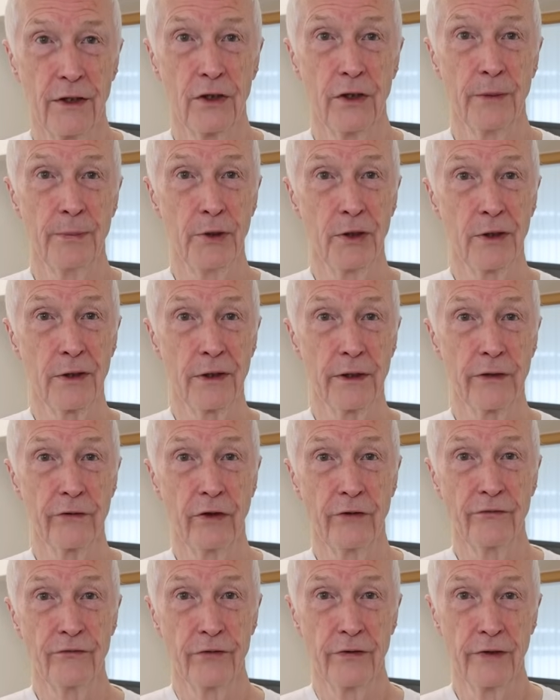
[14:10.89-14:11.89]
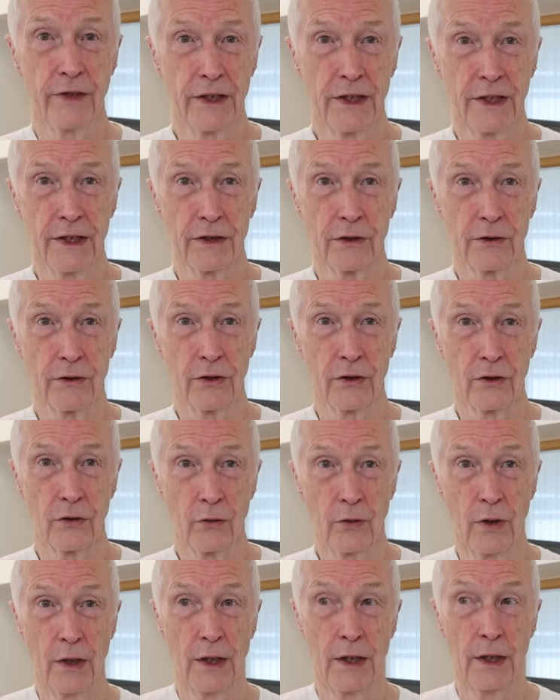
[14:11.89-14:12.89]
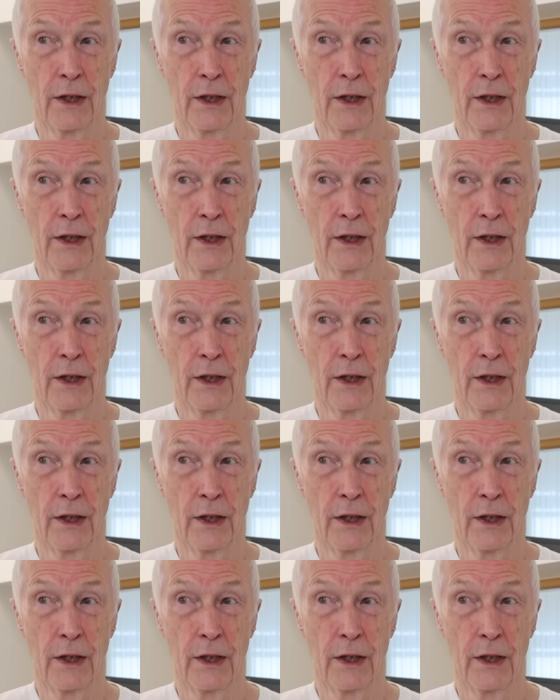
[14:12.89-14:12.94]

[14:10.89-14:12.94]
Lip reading: The person they're offering the deal to